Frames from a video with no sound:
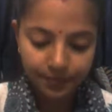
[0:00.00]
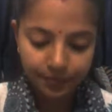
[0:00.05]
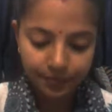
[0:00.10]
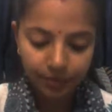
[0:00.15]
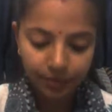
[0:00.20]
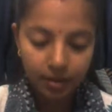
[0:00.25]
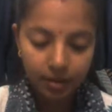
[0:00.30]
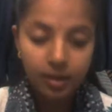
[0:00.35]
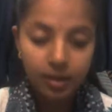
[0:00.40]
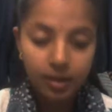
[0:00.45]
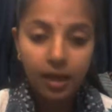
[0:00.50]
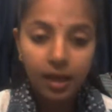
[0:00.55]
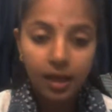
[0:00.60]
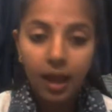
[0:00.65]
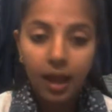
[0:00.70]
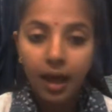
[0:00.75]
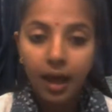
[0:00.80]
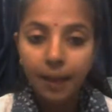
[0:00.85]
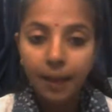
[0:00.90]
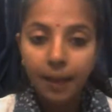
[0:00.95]

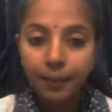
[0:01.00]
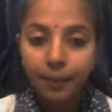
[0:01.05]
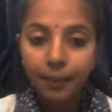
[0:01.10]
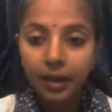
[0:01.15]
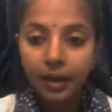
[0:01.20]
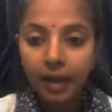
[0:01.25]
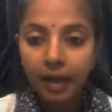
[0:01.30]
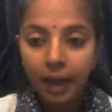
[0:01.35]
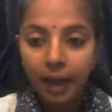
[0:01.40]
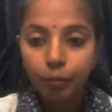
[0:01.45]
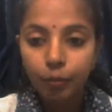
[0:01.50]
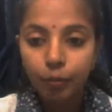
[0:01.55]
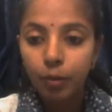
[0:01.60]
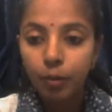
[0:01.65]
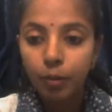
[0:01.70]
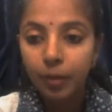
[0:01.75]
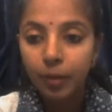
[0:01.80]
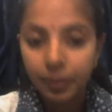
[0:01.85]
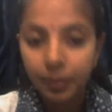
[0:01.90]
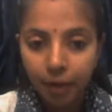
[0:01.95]
CLIMB, climb will
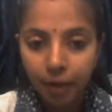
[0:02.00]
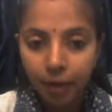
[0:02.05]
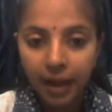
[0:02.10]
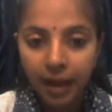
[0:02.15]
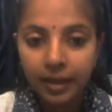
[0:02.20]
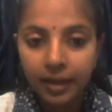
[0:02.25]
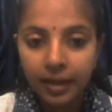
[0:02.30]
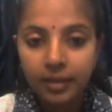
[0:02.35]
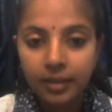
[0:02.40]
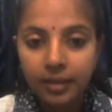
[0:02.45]
be in bracket.